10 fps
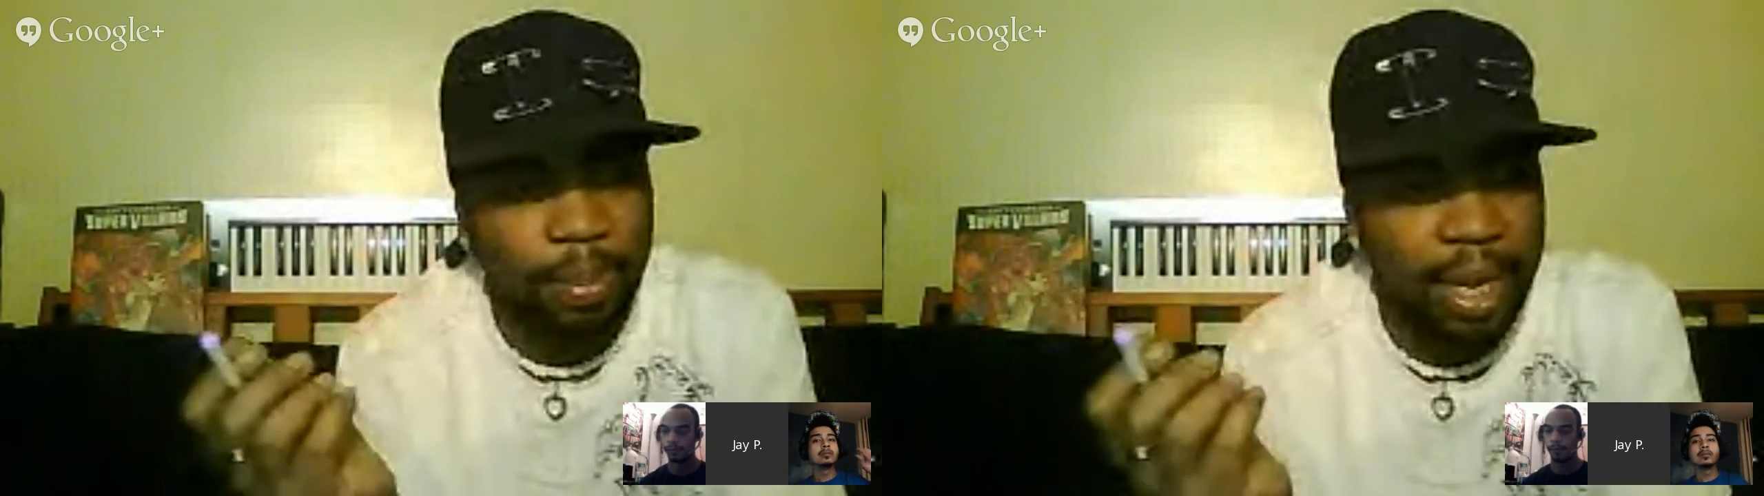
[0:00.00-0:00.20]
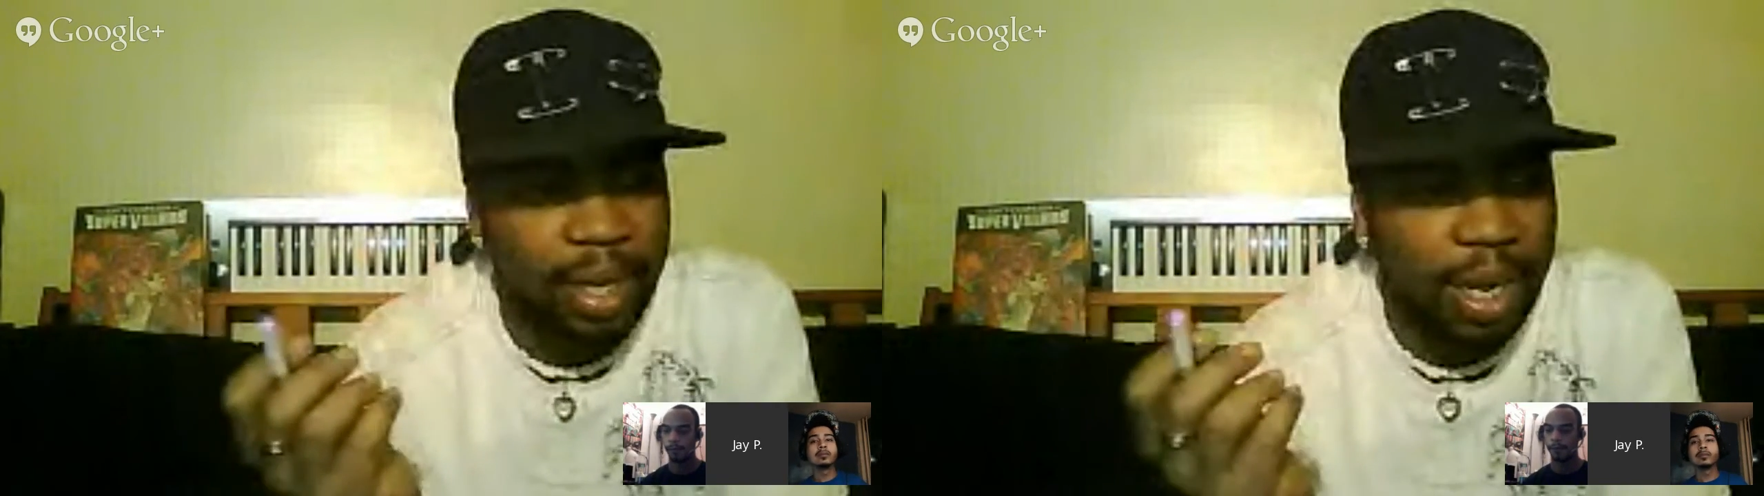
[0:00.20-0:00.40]

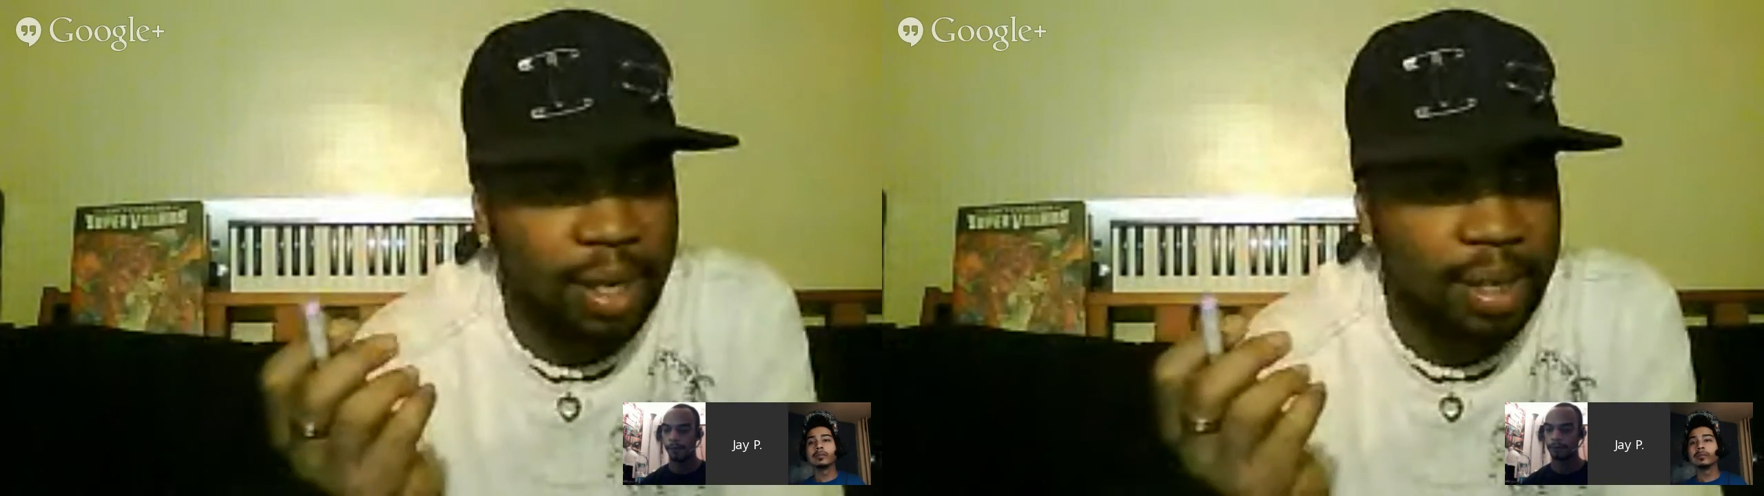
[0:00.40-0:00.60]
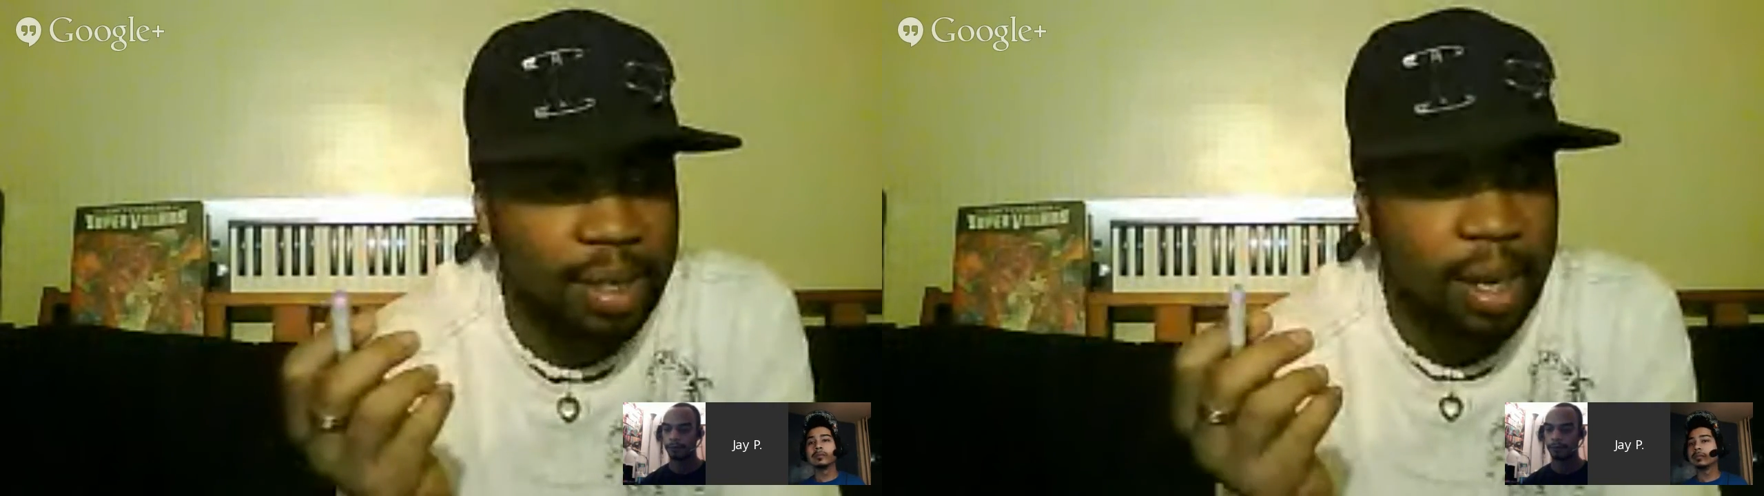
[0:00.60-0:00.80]

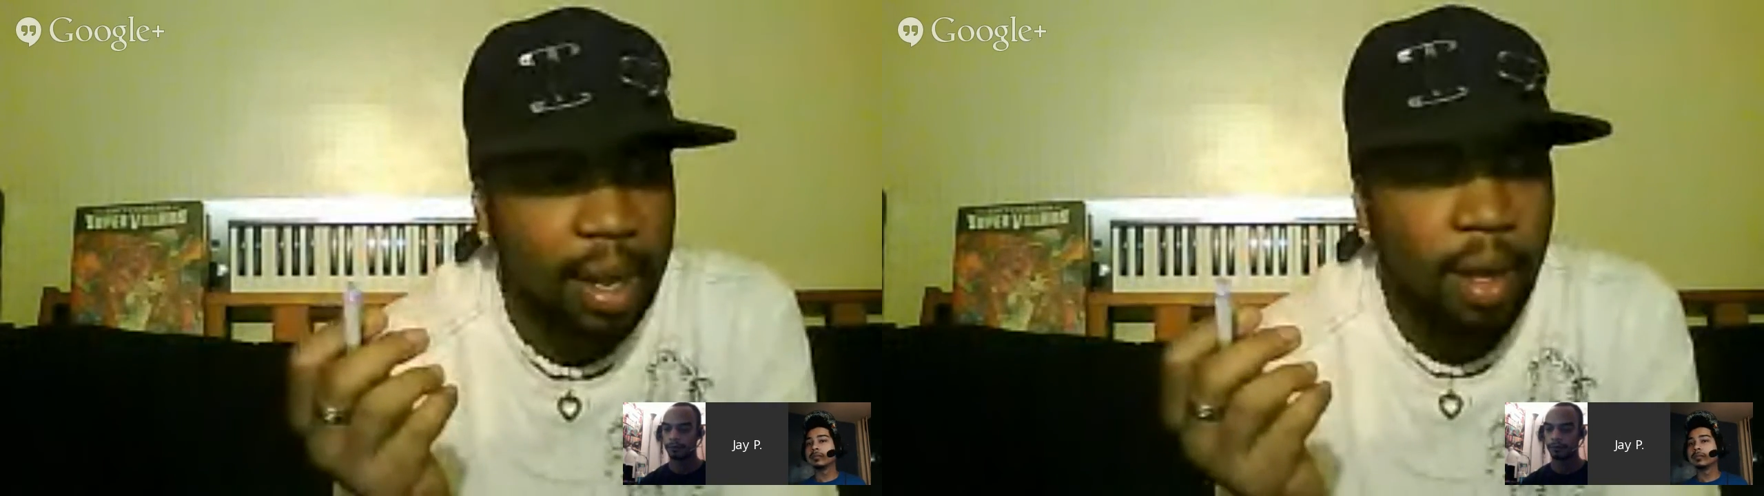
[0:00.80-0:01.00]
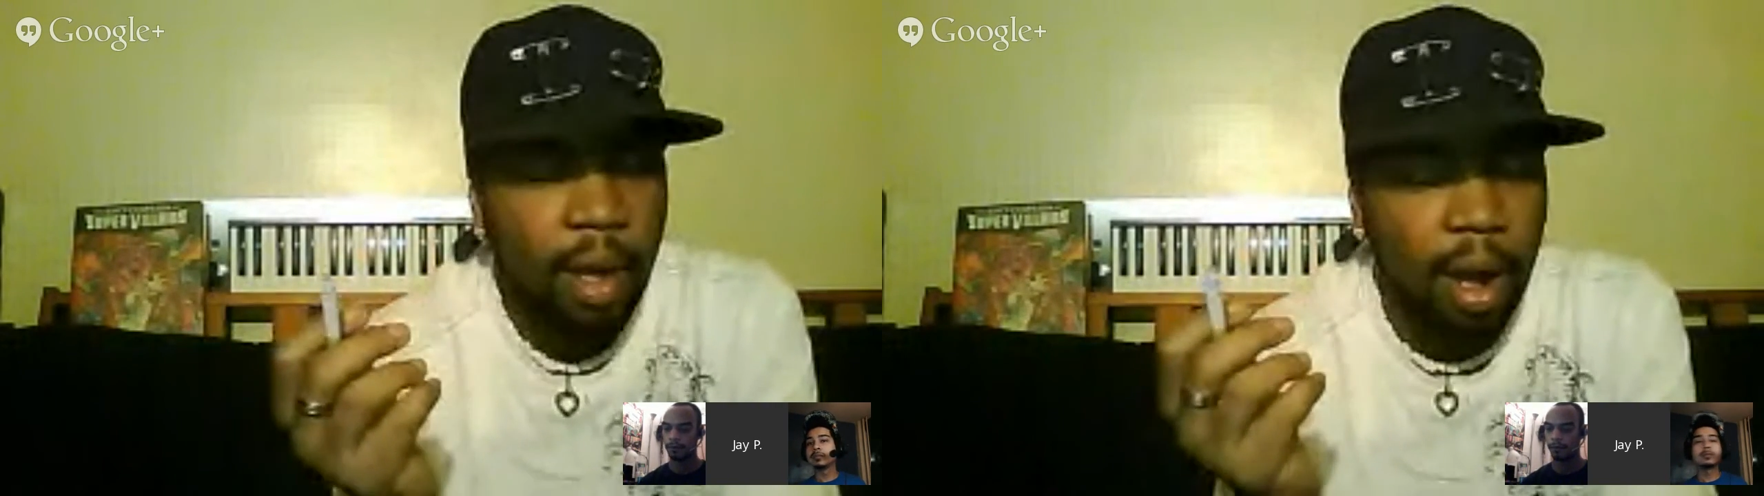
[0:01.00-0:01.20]
Bandanas,
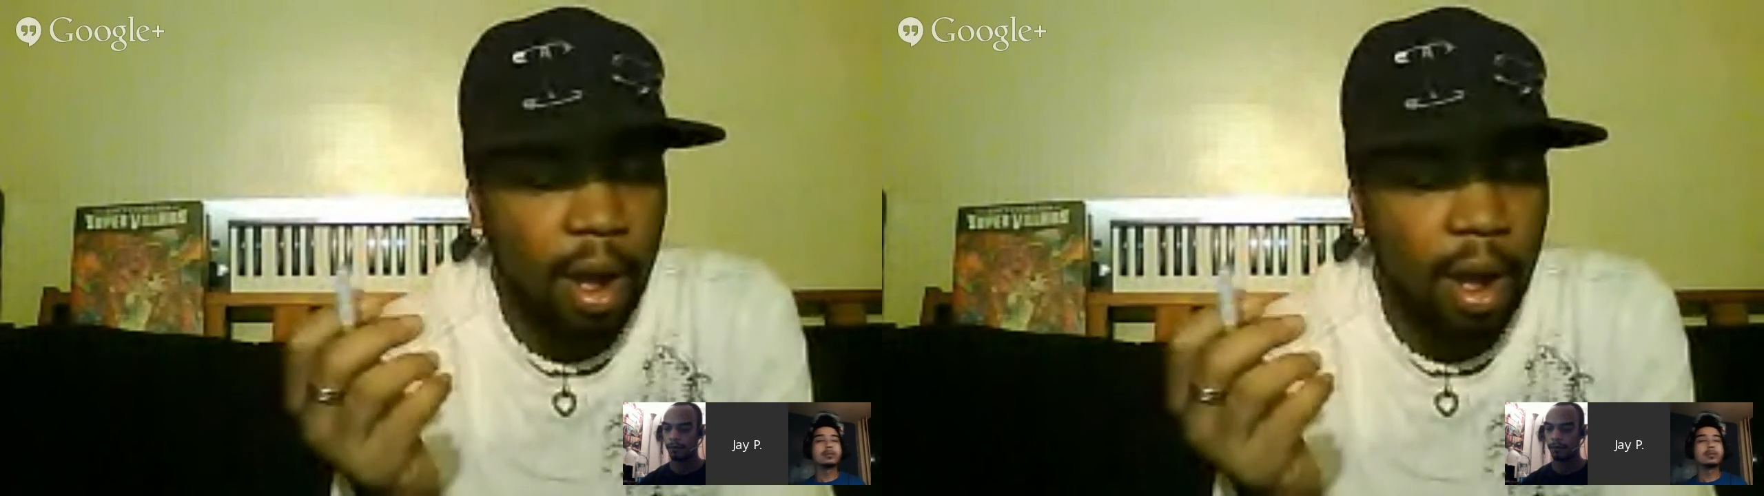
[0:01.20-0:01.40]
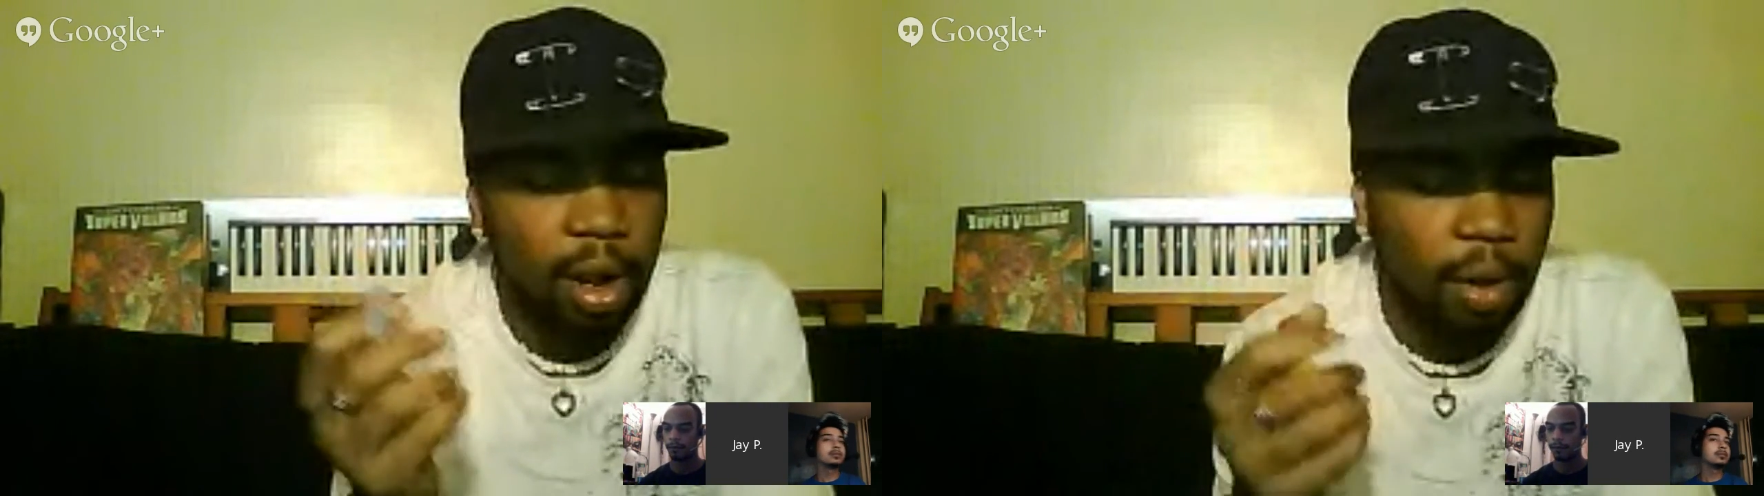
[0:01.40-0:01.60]

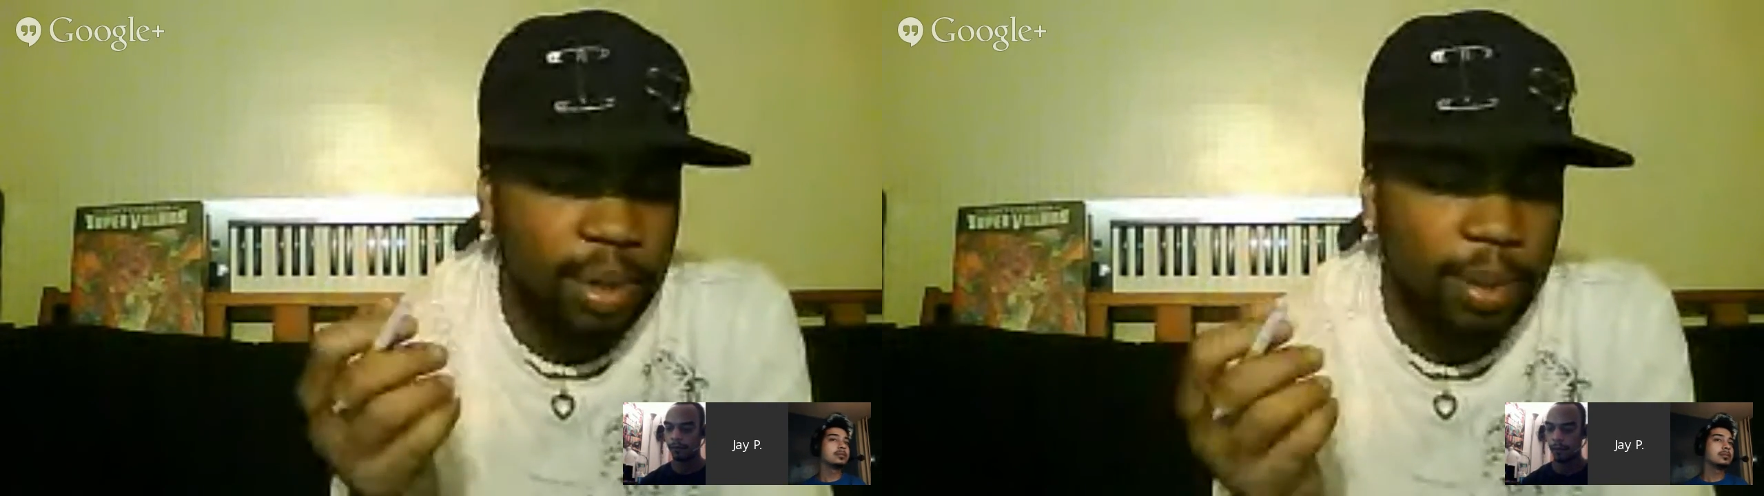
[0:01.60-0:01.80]
along with